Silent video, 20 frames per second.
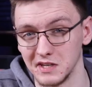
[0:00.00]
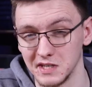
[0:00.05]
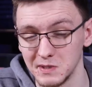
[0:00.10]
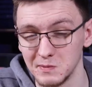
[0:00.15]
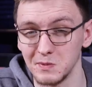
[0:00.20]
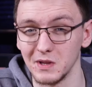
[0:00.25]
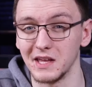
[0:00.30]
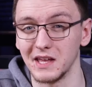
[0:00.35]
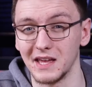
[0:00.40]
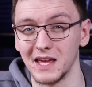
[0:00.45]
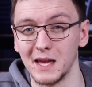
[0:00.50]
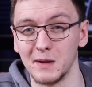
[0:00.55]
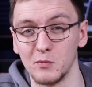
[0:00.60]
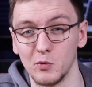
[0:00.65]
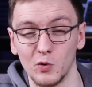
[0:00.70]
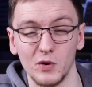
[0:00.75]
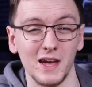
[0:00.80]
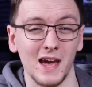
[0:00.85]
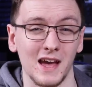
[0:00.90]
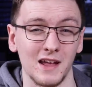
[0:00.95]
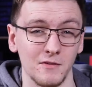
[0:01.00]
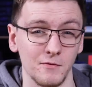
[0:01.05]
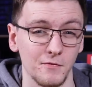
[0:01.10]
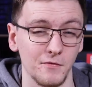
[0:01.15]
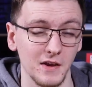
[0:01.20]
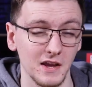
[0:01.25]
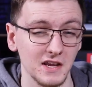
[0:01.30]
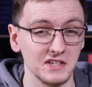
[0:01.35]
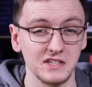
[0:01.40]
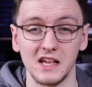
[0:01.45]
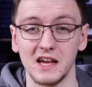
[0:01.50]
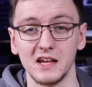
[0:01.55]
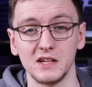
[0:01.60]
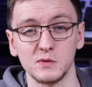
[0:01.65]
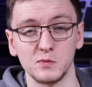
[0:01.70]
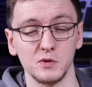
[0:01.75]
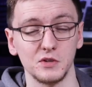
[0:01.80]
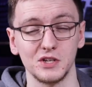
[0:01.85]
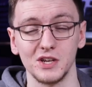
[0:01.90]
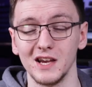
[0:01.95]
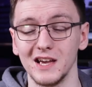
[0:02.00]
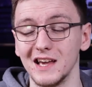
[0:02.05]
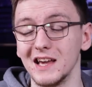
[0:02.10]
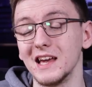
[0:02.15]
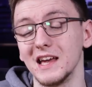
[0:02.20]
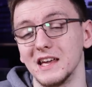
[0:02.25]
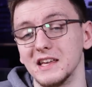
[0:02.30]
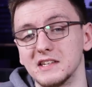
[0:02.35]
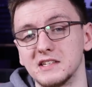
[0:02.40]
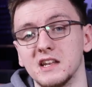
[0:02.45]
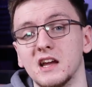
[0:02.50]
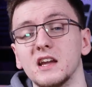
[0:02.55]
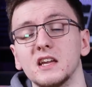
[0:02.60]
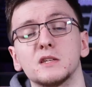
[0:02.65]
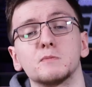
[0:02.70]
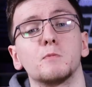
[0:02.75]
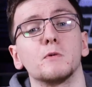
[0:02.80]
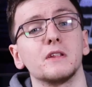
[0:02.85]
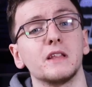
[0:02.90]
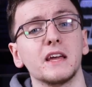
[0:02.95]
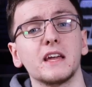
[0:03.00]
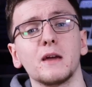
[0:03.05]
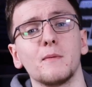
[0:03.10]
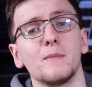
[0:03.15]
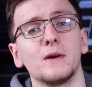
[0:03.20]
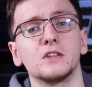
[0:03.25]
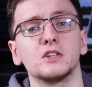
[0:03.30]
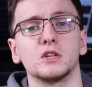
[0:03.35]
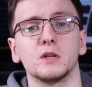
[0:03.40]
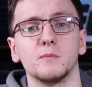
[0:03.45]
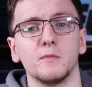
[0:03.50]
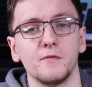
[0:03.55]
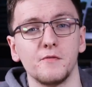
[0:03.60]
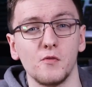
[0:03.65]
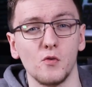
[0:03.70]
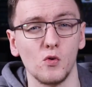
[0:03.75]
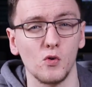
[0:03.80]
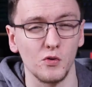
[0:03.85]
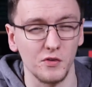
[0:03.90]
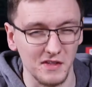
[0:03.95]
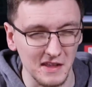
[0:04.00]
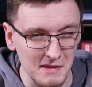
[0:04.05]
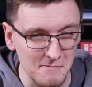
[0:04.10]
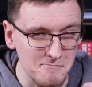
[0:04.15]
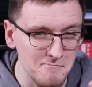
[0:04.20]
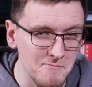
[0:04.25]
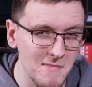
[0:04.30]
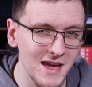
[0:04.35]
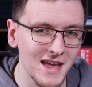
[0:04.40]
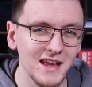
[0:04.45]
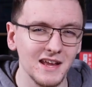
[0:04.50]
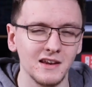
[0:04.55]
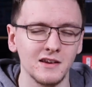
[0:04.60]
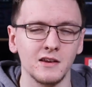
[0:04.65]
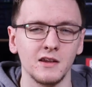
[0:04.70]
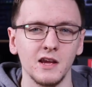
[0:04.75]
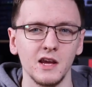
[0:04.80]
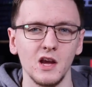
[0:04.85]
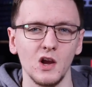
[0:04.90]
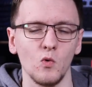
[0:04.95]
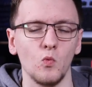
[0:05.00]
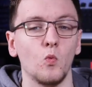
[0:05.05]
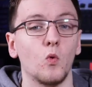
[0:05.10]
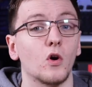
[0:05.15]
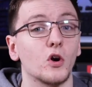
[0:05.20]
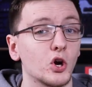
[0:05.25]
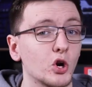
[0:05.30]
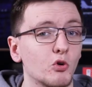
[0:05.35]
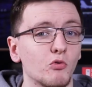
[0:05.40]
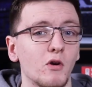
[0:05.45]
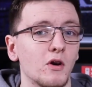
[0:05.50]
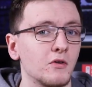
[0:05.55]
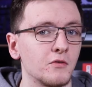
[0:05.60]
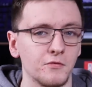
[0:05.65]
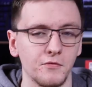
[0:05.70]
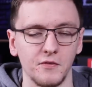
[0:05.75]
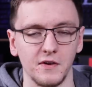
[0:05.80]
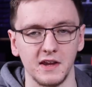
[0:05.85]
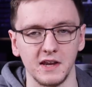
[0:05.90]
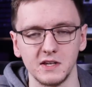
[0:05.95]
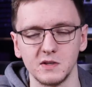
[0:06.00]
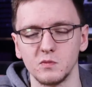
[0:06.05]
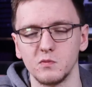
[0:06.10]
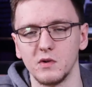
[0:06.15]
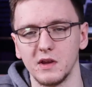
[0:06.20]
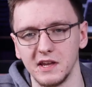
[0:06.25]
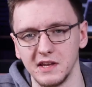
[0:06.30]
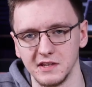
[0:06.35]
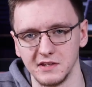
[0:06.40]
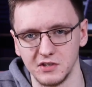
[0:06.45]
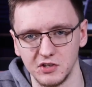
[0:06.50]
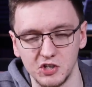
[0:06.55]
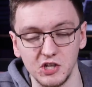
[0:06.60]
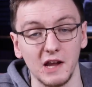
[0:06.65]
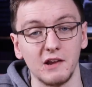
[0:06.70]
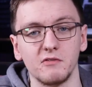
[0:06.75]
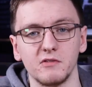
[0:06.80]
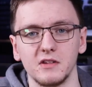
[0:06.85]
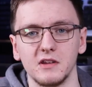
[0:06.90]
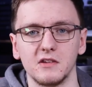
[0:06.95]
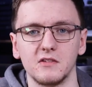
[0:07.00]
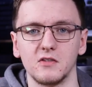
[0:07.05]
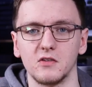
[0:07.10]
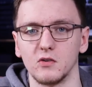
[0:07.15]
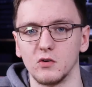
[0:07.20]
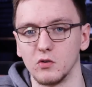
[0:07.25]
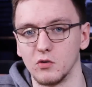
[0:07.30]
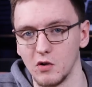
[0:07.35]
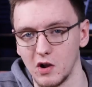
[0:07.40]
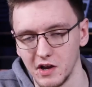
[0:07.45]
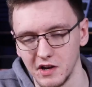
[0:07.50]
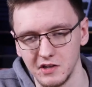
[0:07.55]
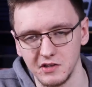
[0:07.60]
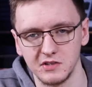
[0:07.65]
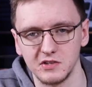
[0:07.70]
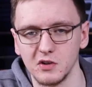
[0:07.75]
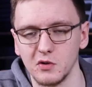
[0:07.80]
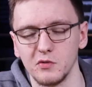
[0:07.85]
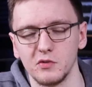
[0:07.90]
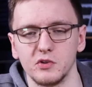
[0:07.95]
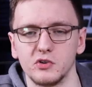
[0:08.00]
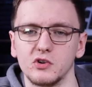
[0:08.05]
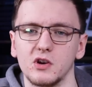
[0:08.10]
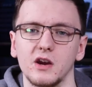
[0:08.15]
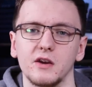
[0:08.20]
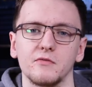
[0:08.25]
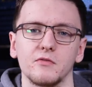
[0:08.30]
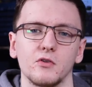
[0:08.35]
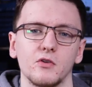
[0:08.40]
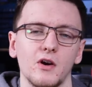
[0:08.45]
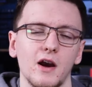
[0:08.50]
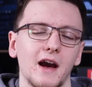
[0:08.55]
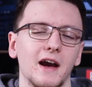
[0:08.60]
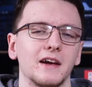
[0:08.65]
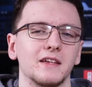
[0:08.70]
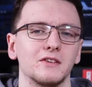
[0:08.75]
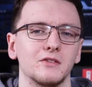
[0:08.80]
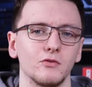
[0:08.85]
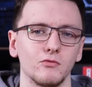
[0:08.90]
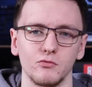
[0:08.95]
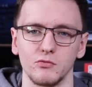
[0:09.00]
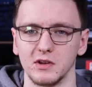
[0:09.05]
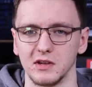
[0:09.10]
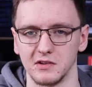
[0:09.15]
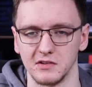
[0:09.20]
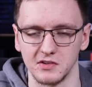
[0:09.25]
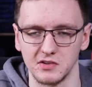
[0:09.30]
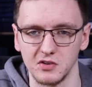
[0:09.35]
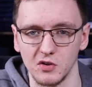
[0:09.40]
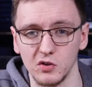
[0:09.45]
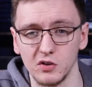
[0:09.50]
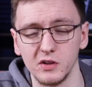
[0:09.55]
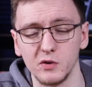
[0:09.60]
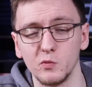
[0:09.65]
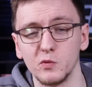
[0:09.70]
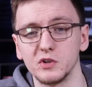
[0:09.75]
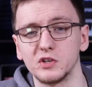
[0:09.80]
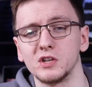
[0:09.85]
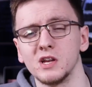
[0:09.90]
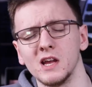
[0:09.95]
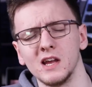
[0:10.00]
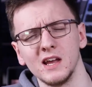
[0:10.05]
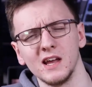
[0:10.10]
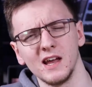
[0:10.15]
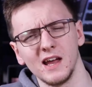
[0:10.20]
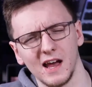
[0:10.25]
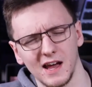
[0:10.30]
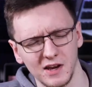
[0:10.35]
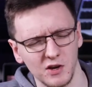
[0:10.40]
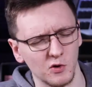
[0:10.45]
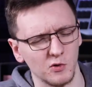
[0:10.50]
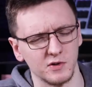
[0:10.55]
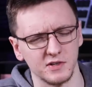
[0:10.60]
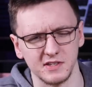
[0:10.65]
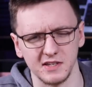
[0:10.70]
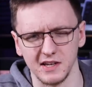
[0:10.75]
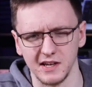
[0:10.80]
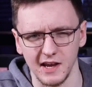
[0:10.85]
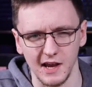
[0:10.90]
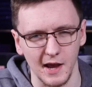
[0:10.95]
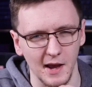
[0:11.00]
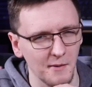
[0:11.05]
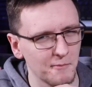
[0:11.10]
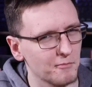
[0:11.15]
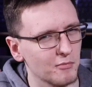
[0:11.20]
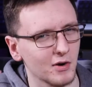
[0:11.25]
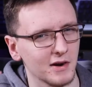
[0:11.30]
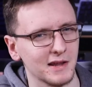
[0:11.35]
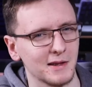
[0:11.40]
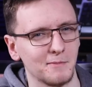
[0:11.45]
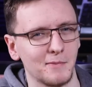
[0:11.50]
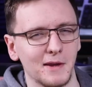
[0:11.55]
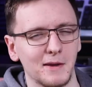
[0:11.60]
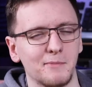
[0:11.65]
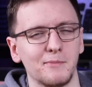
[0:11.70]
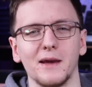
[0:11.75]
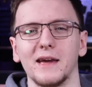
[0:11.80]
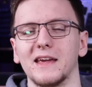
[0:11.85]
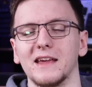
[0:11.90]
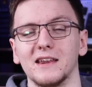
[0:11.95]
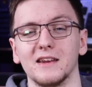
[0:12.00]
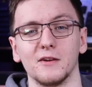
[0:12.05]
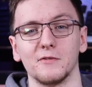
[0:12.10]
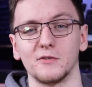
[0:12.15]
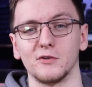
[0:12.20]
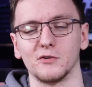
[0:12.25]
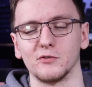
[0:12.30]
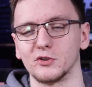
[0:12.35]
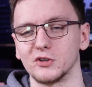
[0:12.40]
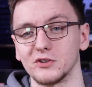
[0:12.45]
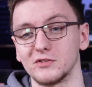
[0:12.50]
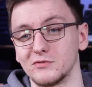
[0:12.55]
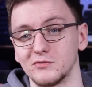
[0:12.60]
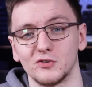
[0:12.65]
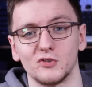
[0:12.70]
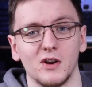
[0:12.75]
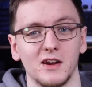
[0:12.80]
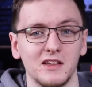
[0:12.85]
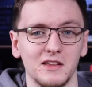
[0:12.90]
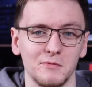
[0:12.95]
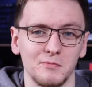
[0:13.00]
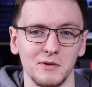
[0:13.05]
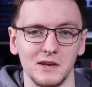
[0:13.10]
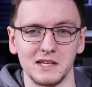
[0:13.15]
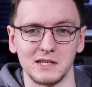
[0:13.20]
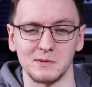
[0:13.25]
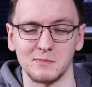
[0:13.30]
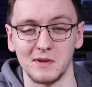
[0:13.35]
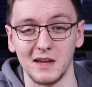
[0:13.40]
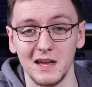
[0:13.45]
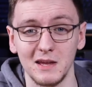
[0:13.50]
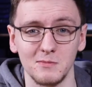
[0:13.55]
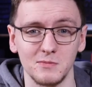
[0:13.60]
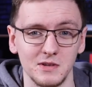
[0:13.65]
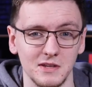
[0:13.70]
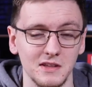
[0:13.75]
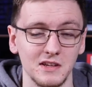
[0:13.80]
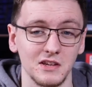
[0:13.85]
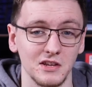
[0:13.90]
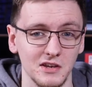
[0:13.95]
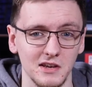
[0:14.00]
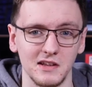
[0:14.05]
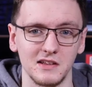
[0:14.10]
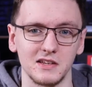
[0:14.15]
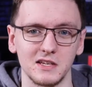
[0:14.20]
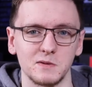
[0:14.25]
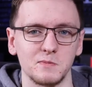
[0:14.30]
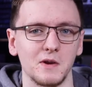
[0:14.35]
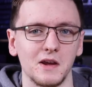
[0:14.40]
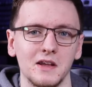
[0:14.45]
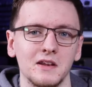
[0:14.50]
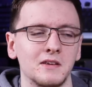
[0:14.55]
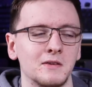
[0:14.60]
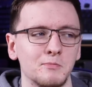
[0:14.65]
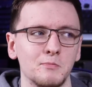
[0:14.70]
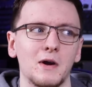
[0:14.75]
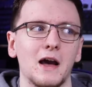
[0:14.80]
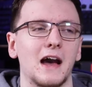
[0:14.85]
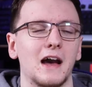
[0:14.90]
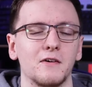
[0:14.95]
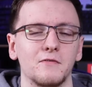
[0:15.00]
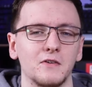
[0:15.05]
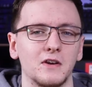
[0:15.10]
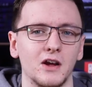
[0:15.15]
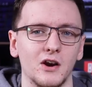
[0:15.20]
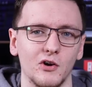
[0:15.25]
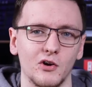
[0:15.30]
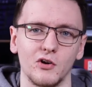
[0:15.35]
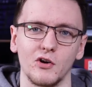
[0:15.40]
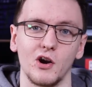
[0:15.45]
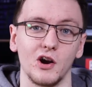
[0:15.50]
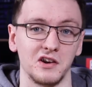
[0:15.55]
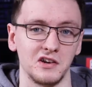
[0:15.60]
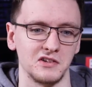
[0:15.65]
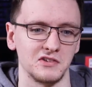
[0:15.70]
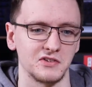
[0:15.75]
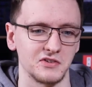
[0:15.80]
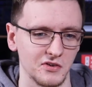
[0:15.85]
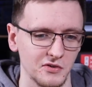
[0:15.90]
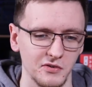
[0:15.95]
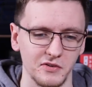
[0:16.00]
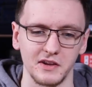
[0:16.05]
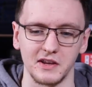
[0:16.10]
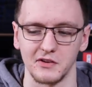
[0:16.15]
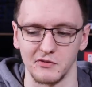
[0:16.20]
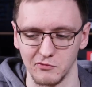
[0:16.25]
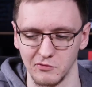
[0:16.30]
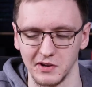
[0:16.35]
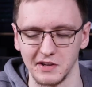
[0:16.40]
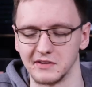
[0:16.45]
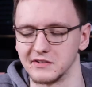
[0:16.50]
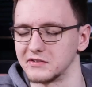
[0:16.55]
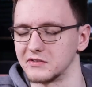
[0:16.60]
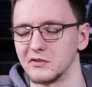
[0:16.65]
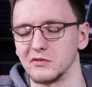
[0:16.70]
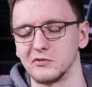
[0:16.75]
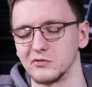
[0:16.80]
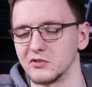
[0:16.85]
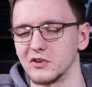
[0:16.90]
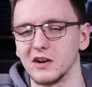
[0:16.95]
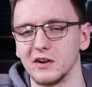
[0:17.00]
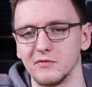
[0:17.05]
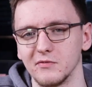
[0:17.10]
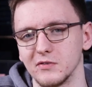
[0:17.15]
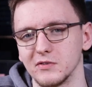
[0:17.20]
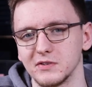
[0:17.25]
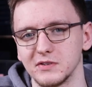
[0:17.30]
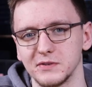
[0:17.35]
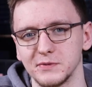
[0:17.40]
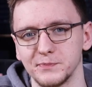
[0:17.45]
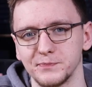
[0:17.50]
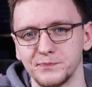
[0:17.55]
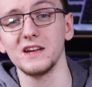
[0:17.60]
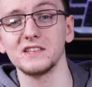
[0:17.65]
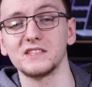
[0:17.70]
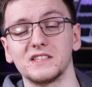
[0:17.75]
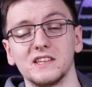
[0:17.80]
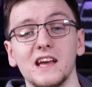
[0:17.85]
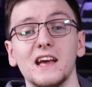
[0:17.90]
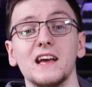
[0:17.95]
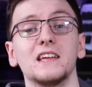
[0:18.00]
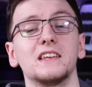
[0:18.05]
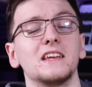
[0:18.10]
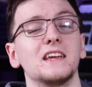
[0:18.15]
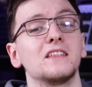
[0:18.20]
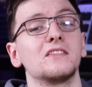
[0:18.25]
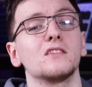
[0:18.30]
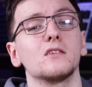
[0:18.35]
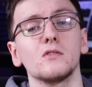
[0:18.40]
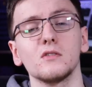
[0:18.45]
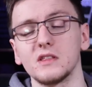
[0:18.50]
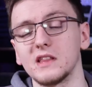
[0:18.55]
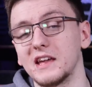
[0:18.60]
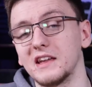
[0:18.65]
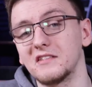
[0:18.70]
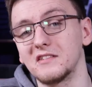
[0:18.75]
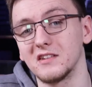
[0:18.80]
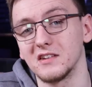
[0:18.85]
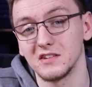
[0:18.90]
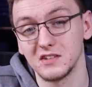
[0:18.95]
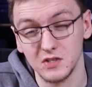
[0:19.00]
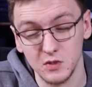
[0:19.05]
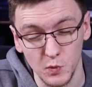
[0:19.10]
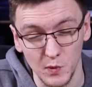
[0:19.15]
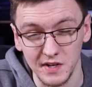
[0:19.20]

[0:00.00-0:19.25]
the display cable can fix that, which is nice, but like I mentioned before, the main workaround fix is generally to uninstall the driver and reinstall it, which I know is a pretty big pain if you're just trying to play some games and then you need to spend half an hour uninstalling and reinstalling drivers. With that said, in their latest